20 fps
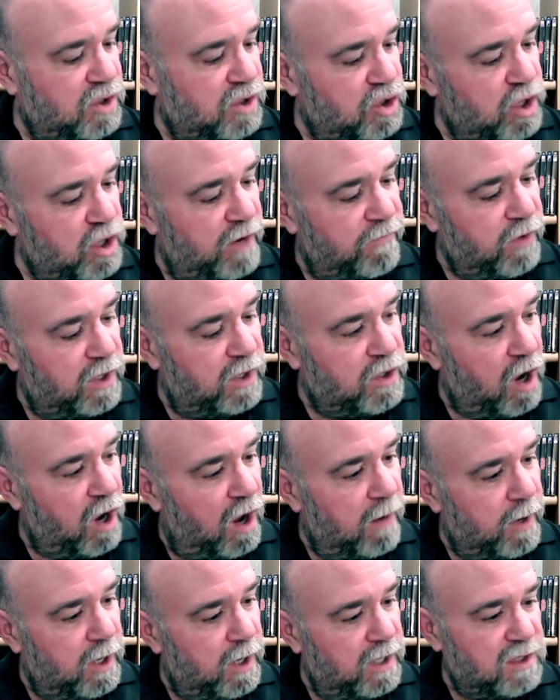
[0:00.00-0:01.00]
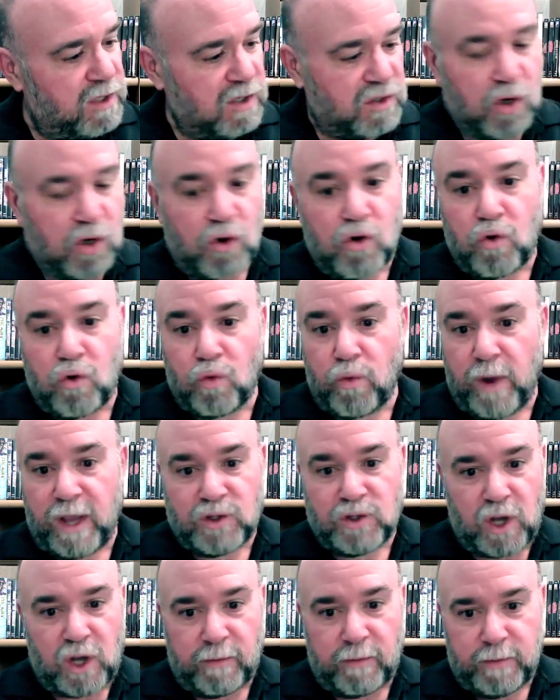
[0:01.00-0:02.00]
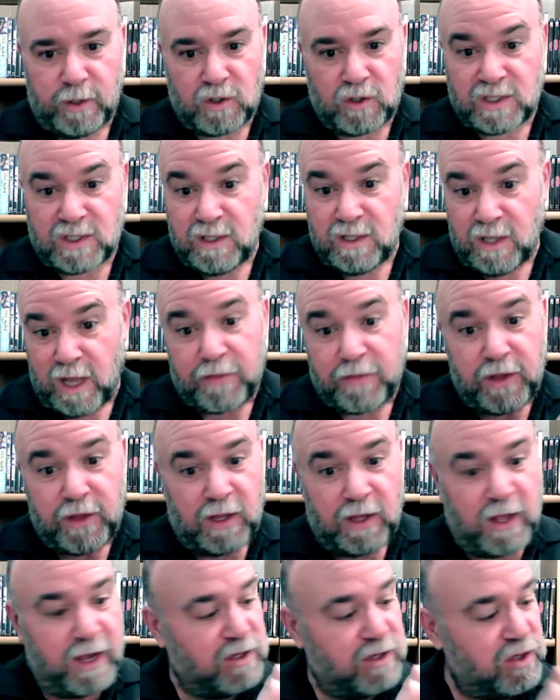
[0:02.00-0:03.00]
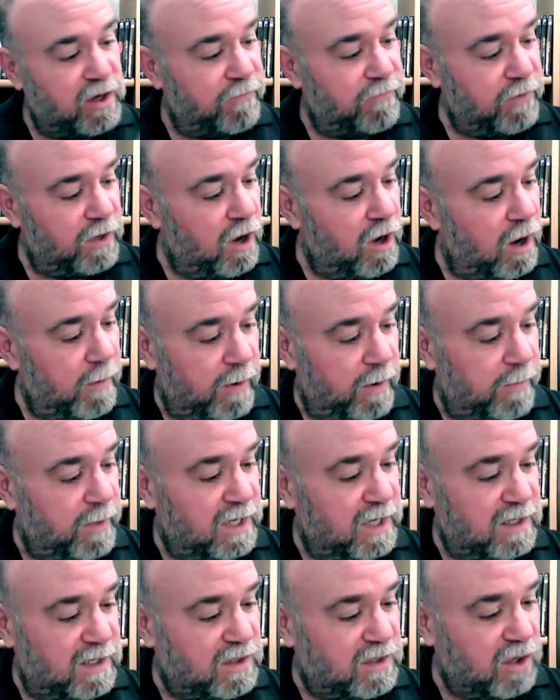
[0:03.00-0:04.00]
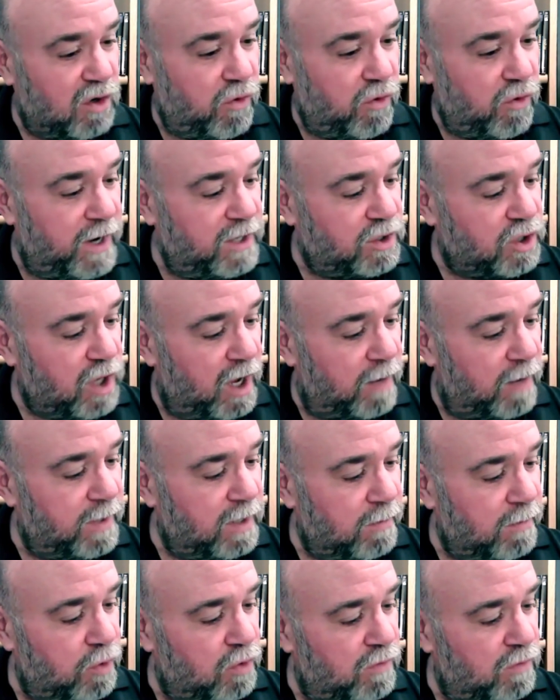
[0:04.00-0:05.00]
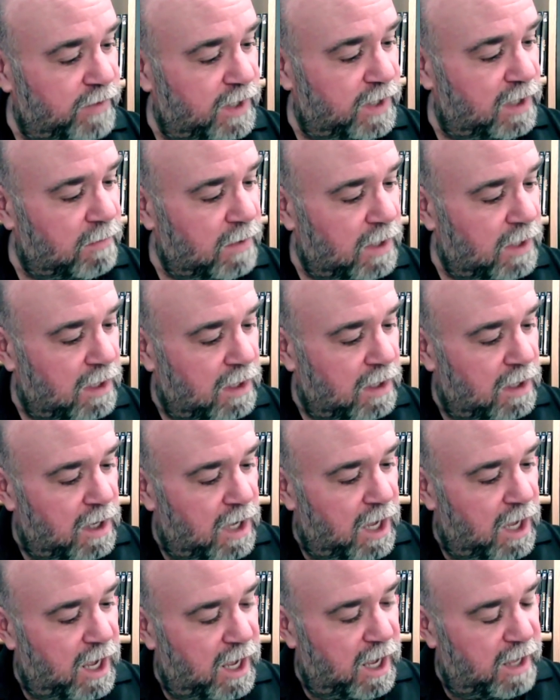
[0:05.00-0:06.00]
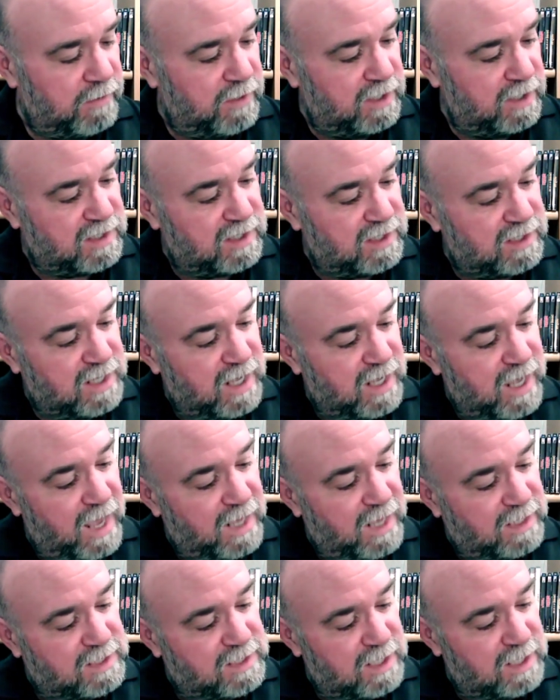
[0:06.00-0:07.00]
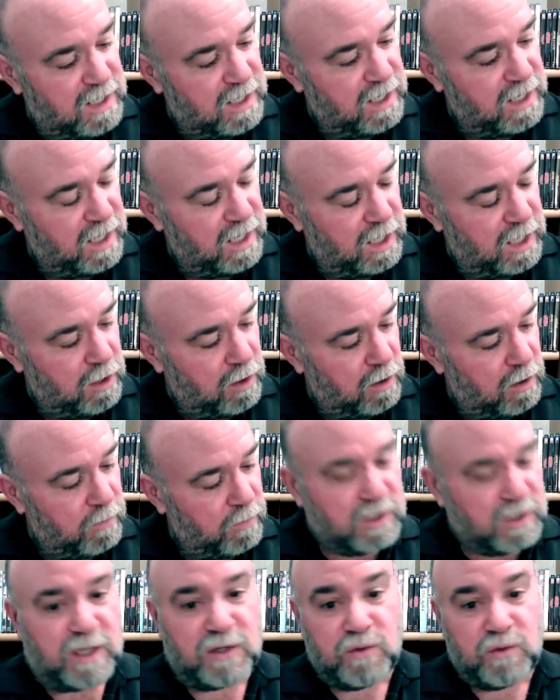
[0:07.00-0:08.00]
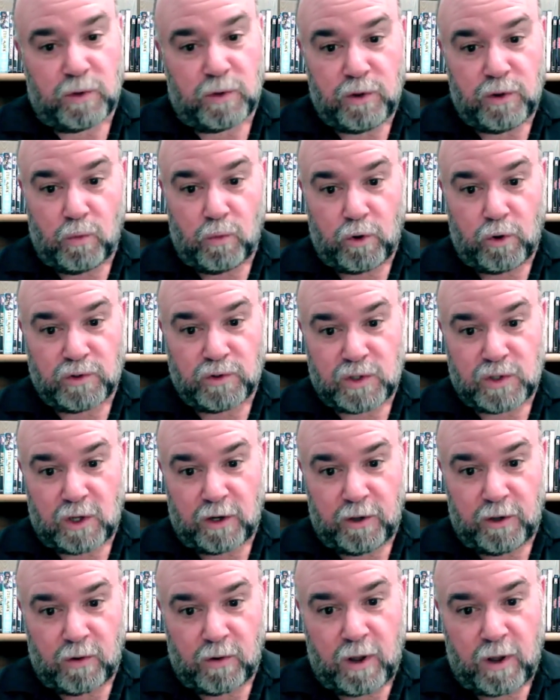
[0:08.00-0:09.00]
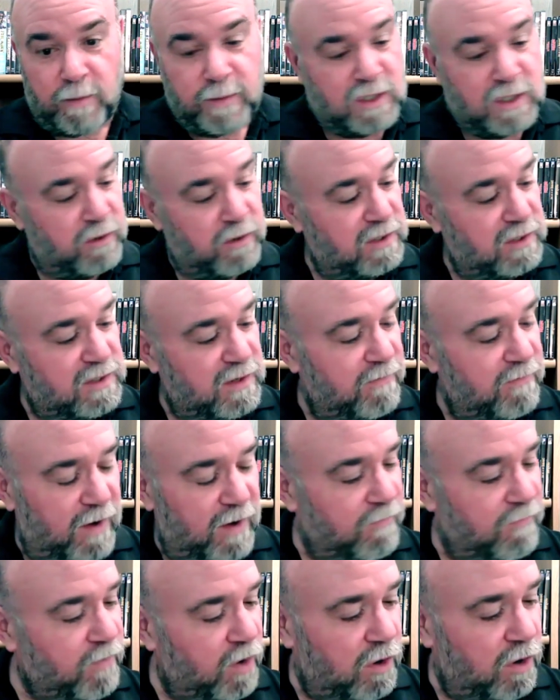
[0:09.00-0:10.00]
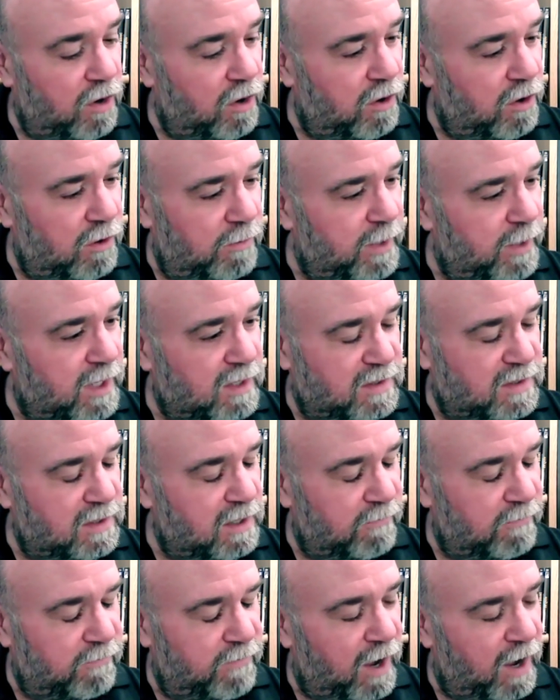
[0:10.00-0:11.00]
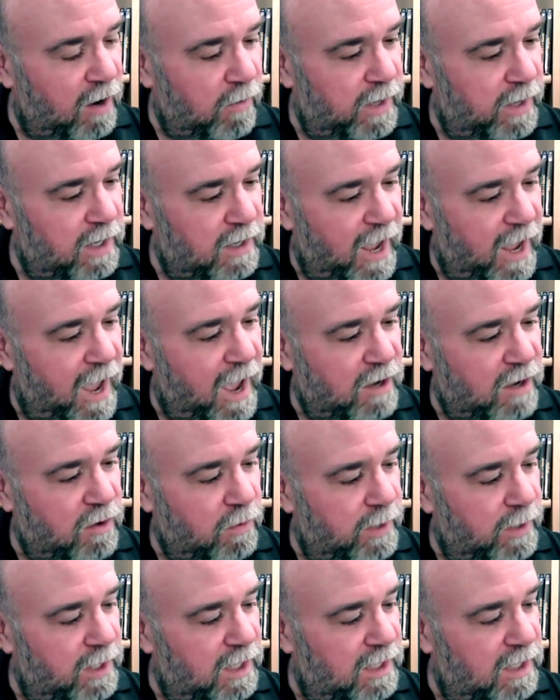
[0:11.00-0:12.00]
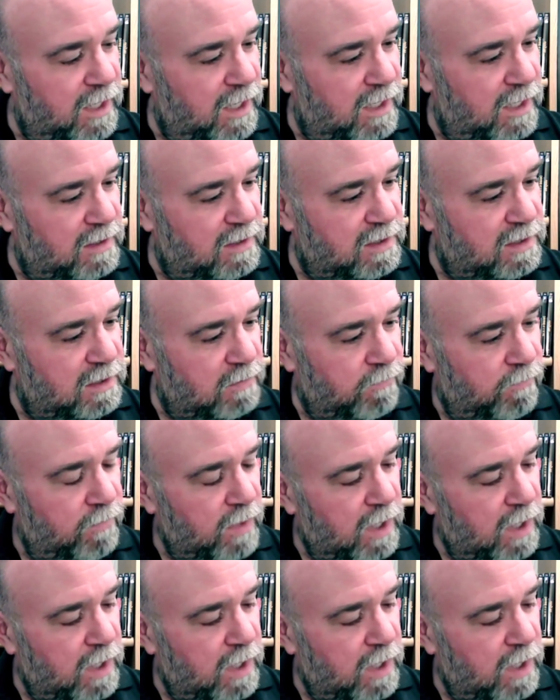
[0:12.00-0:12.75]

Jeffrey Dahmer. He does a great job. He looks nothing like Jeffrey Dahmer, but he does a great job in the movie. This is Gacy here, which has one of the worst audio commentaries I've ever heard because of how inaccurate it is.